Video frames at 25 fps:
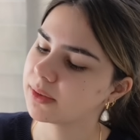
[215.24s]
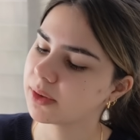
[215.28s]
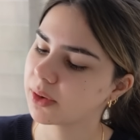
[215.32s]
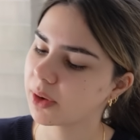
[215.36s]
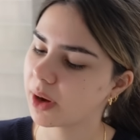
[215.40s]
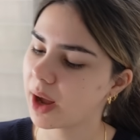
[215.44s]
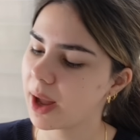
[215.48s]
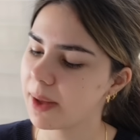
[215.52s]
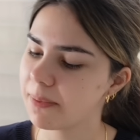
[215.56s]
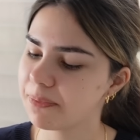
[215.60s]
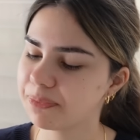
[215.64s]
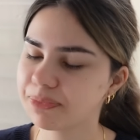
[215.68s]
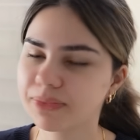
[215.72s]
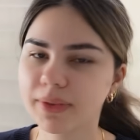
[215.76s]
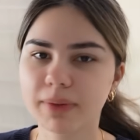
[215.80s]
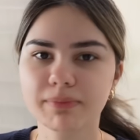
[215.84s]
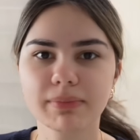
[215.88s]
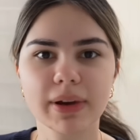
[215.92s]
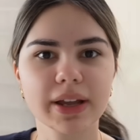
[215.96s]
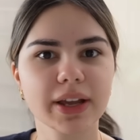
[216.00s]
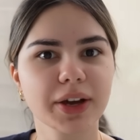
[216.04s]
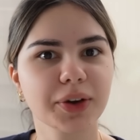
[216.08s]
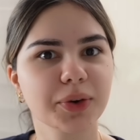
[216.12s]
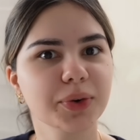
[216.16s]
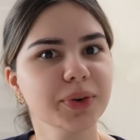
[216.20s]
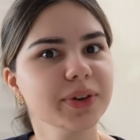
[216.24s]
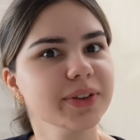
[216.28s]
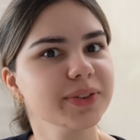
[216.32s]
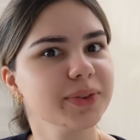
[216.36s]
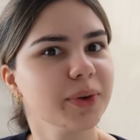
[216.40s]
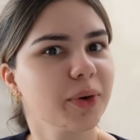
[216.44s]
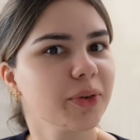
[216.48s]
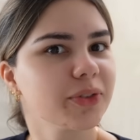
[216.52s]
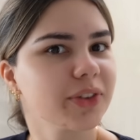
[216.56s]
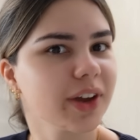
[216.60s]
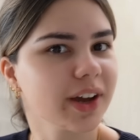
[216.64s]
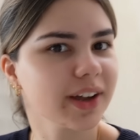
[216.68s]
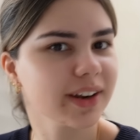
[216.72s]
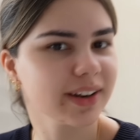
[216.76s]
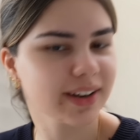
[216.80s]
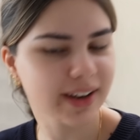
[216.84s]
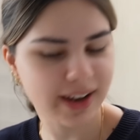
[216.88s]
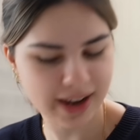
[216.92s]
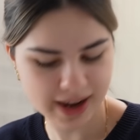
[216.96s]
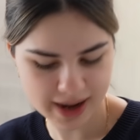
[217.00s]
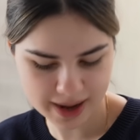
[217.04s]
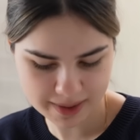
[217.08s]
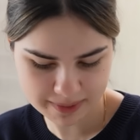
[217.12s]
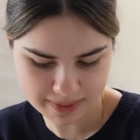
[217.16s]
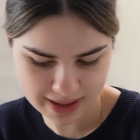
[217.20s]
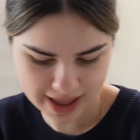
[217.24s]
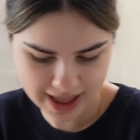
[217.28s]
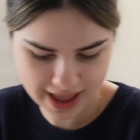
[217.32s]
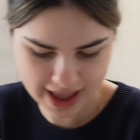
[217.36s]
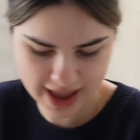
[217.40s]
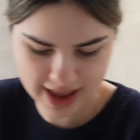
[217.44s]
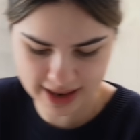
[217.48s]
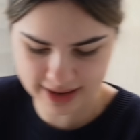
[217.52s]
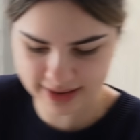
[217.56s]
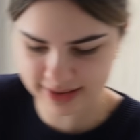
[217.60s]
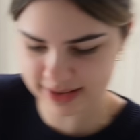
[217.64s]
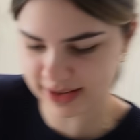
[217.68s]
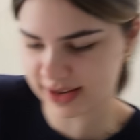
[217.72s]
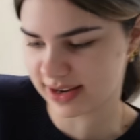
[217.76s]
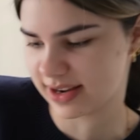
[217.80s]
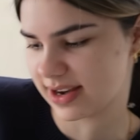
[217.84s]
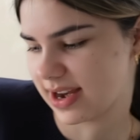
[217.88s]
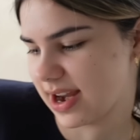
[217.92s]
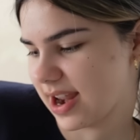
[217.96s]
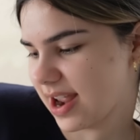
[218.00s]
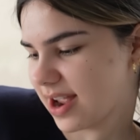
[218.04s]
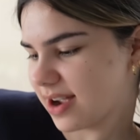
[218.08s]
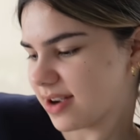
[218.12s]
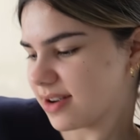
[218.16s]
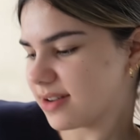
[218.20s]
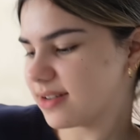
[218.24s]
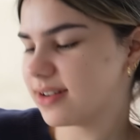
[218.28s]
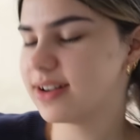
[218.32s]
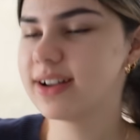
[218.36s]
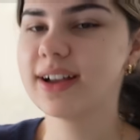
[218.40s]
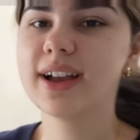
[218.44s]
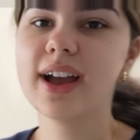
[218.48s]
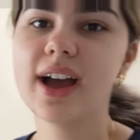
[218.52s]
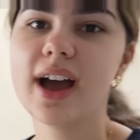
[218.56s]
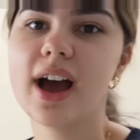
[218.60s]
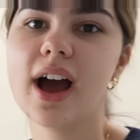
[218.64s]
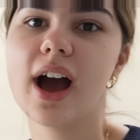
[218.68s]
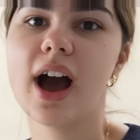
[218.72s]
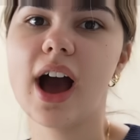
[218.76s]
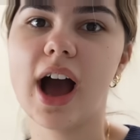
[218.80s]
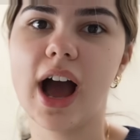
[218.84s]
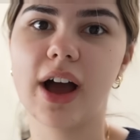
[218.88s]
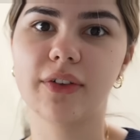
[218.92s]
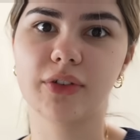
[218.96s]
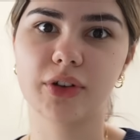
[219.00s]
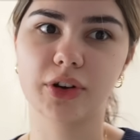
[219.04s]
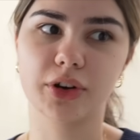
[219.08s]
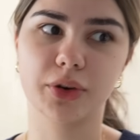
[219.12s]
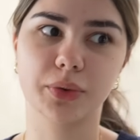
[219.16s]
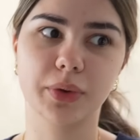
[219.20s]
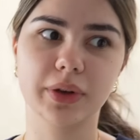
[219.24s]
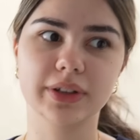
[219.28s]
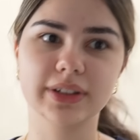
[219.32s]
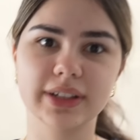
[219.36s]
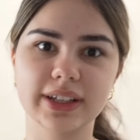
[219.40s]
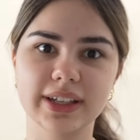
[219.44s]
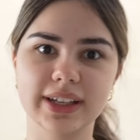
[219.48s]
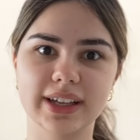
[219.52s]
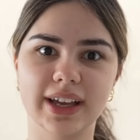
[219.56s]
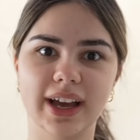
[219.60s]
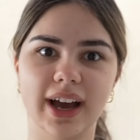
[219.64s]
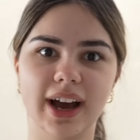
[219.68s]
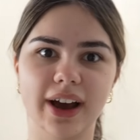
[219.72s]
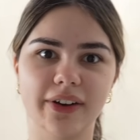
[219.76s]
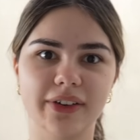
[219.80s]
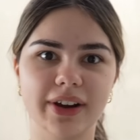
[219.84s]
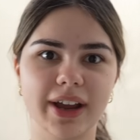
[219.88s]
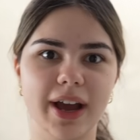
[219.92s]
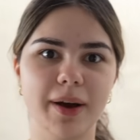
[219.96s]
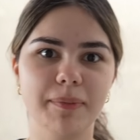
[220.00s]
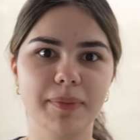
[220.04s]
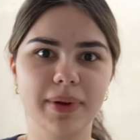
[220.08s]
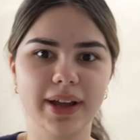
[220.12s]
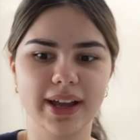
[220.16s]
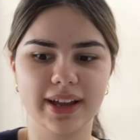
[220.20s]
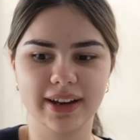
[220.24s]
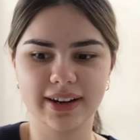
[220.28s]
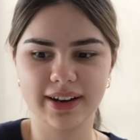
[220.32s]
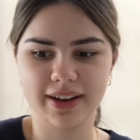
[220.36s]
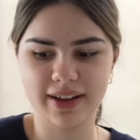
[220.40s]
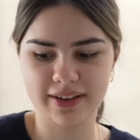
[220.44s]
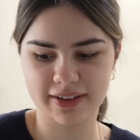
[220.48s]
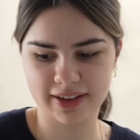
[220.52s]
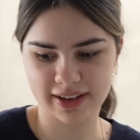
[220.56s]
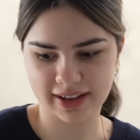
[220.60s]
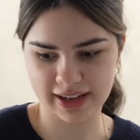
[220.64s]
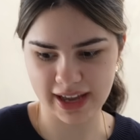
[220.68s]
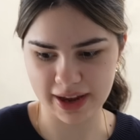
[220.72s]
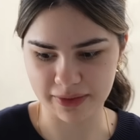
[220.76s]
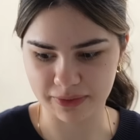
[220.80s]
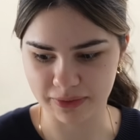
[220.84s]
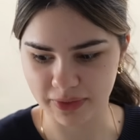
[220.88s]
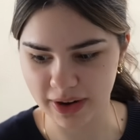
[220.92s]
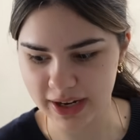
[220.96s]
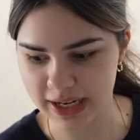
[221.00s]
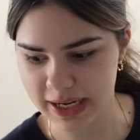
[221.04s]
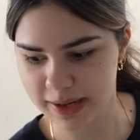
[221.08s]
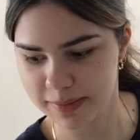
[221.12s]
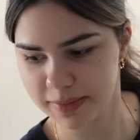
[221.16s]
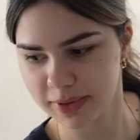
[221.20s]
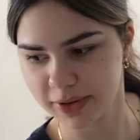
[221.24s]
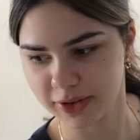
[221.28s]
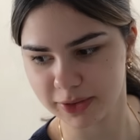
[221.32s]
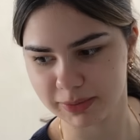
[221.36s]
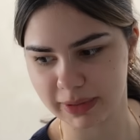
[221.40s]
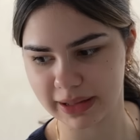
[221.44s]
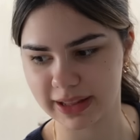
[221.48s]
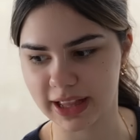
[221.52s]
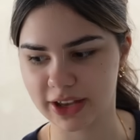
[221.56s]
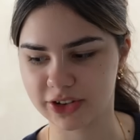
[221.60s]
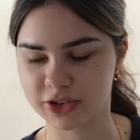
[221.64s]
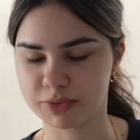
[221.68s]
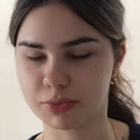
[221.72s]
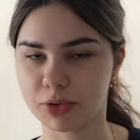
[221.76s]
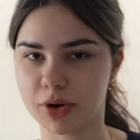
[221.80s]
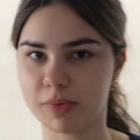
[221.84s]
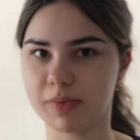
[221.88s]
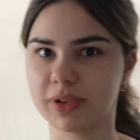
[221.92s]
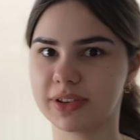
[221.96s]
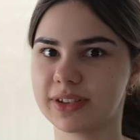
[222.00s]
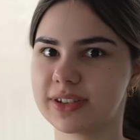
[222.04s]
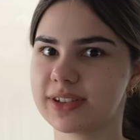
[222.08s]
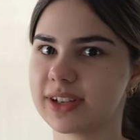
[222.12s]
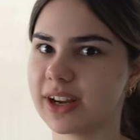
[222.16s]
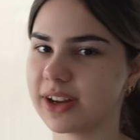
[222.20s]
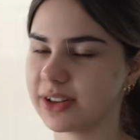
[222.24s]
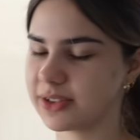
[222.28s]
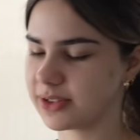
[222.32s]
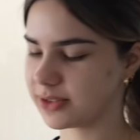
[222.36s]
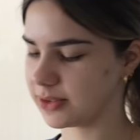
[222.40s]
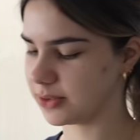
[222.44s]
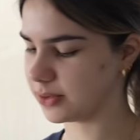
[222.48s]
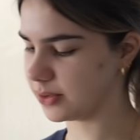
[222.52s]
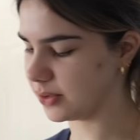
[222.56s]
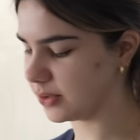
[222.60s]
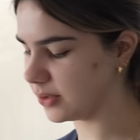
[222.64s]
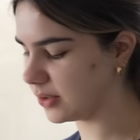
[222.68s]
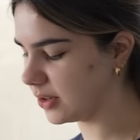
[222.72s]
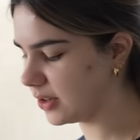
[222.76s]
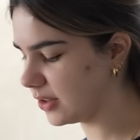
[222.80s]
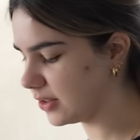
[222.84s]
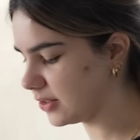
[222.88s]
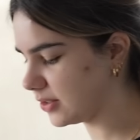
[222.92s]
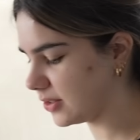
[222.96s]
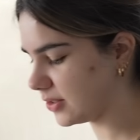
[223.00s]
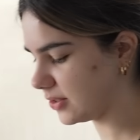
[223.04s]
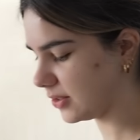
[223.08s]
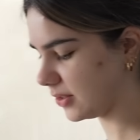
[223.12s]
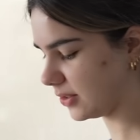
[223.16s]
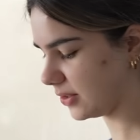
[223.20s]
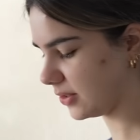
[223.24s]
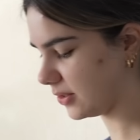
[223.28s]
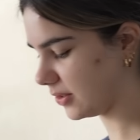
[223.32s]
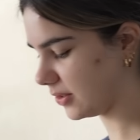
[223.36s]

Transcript: Okay, my Yakult is all done and now I've got to quickly hurry up and get ready because my lash appointment starts soon, so